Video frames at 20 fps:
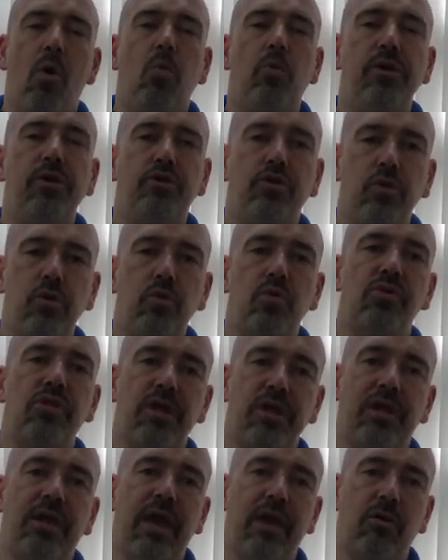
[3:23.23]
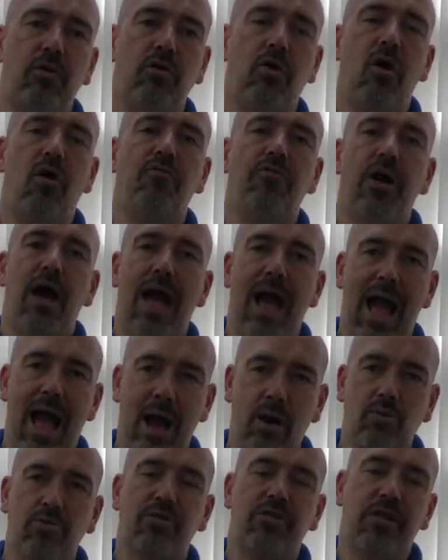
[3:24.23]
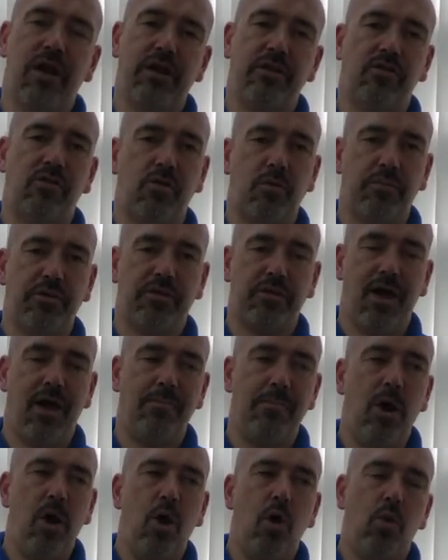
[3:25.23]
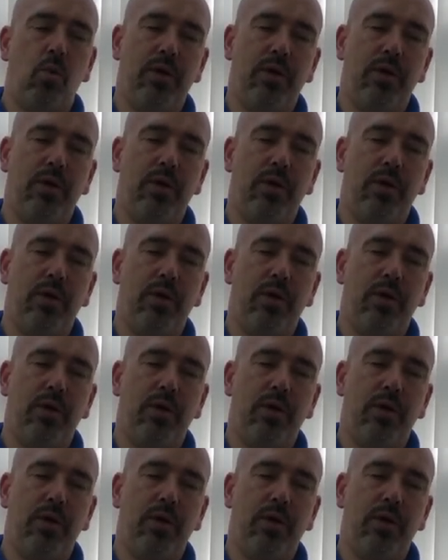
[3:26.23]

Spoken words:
We do see kennel cough outside summertime.